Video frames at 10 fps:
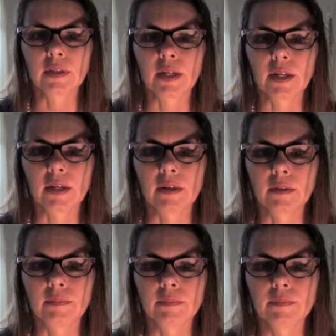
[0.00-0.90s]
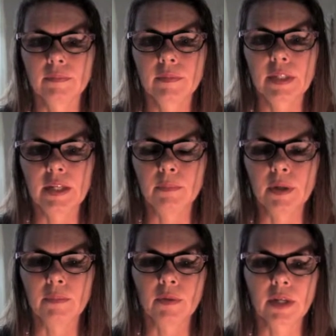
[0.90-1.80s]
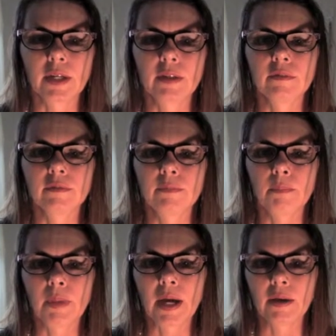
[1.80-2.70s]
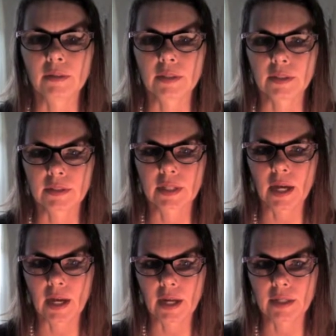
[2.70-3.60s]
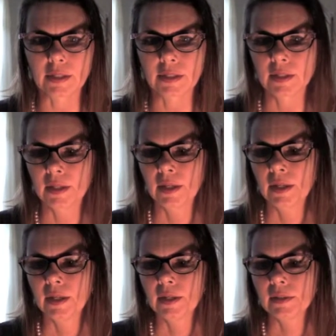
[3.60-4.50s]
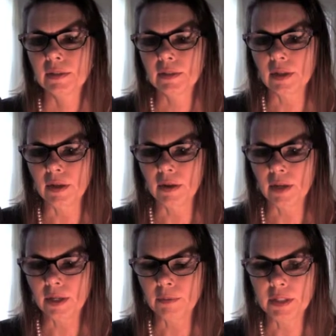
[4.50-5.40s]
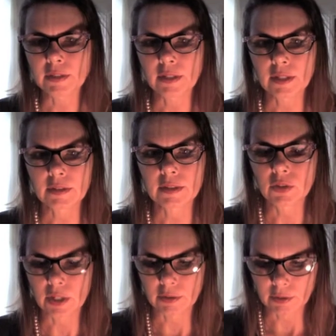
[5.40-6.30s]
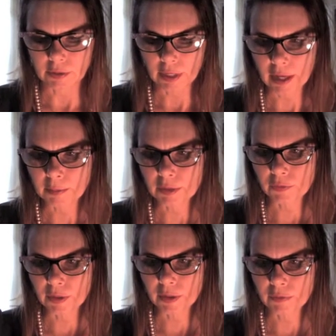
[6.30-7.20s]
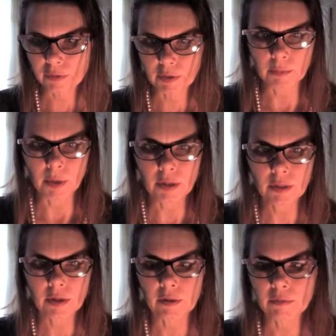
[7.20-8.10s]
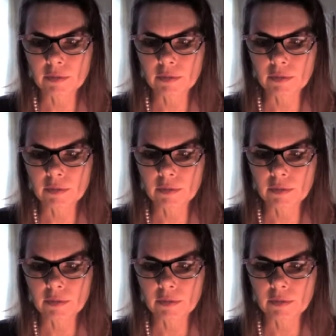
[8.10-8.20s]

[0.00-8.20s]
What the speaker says: that keep people kind of bound and tied. So anyway, so that's the general atmosphere for the month of